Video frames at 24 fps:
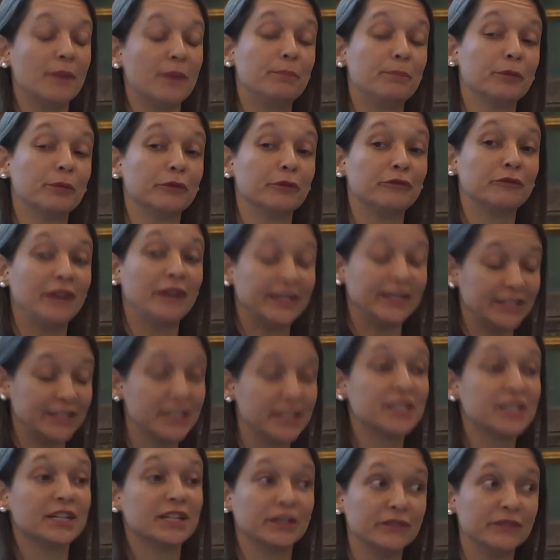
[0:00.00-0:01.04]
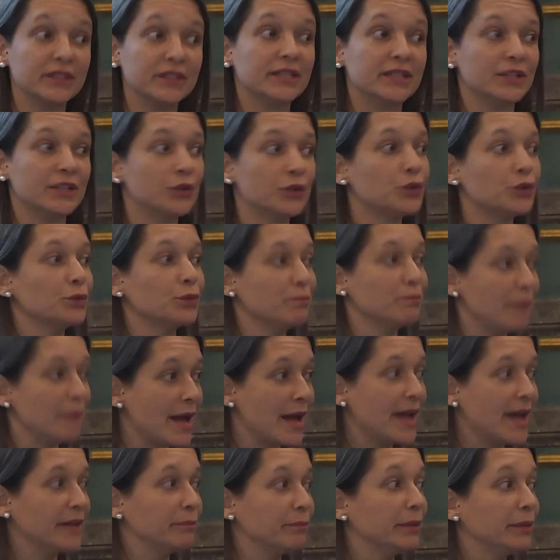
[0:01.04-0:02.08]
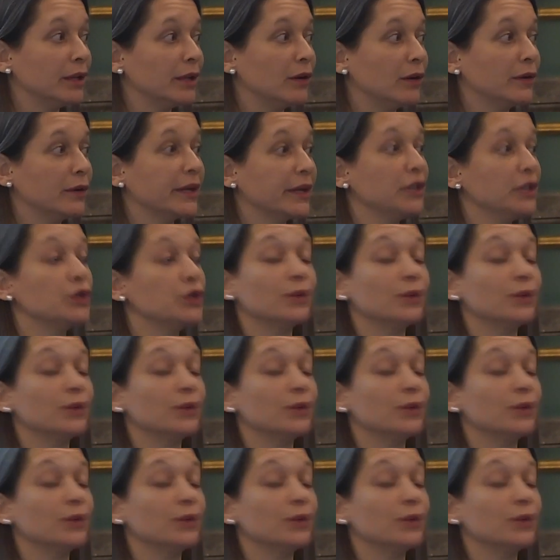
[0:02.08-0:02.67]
provided services to men belonging to a